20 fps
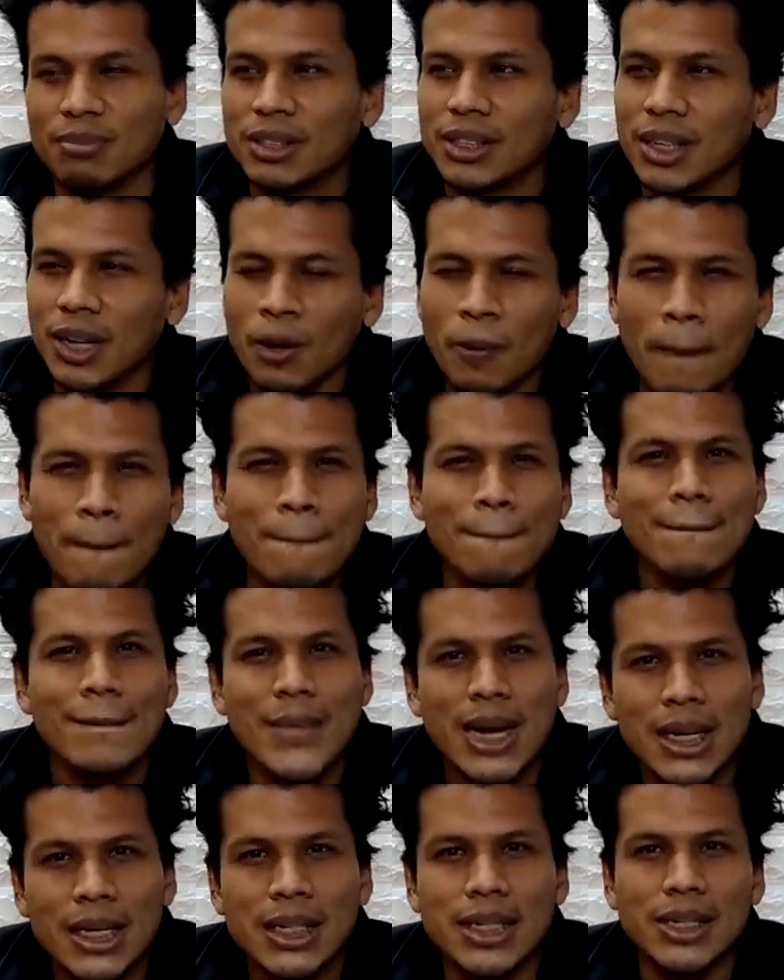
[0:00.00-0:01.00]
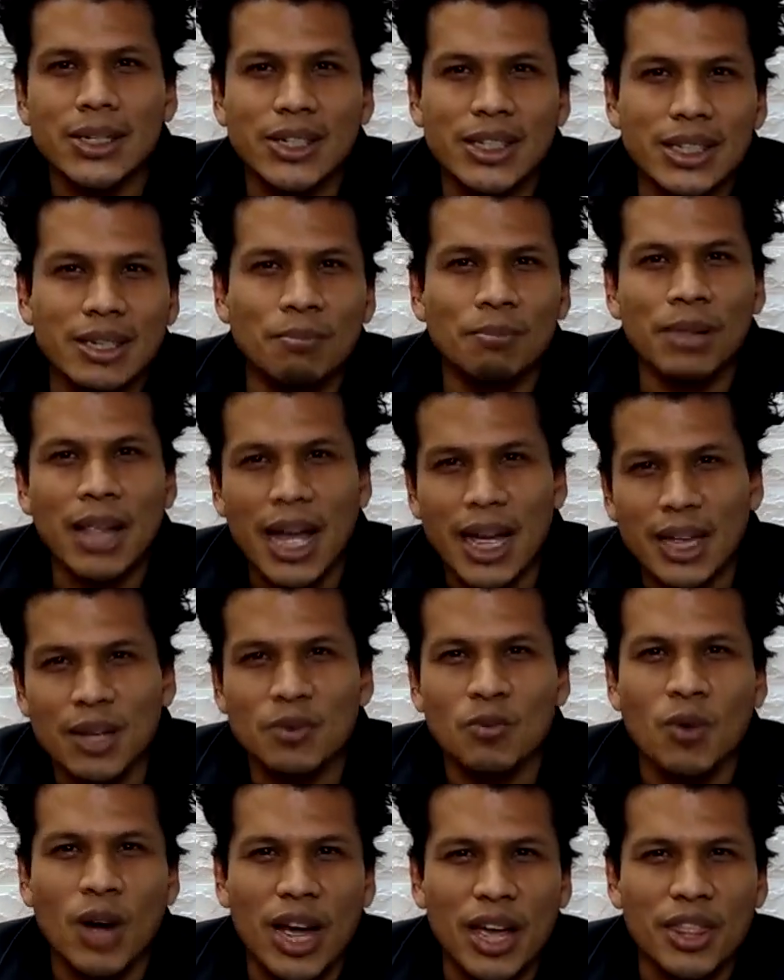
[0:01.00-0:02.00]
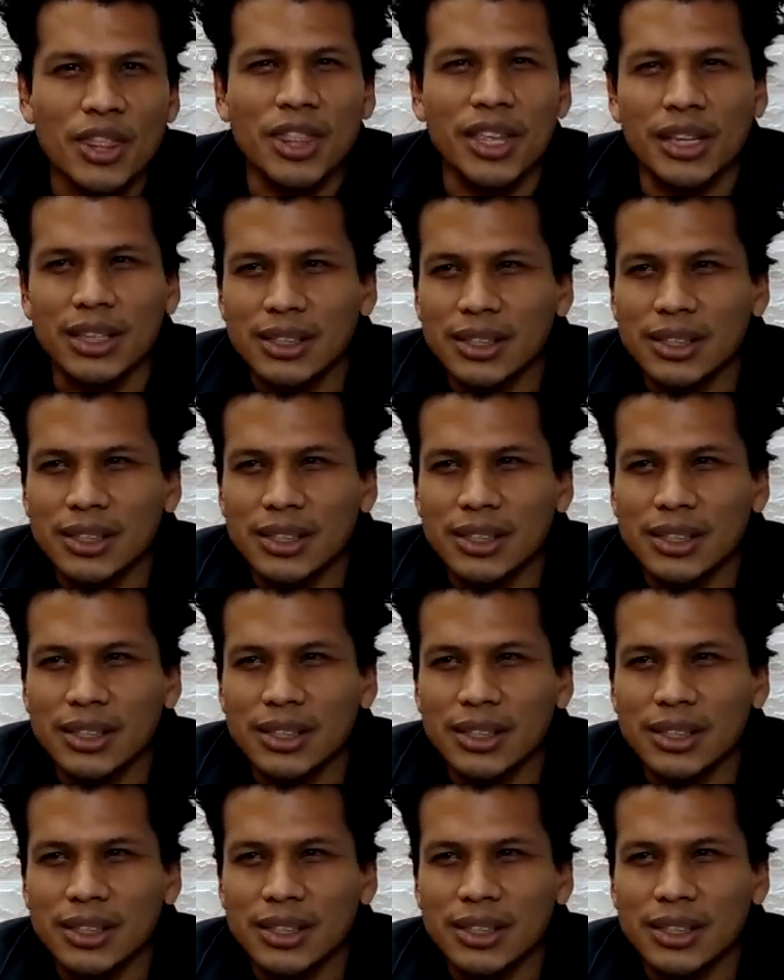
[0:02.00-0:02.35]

So it's a black and white thing.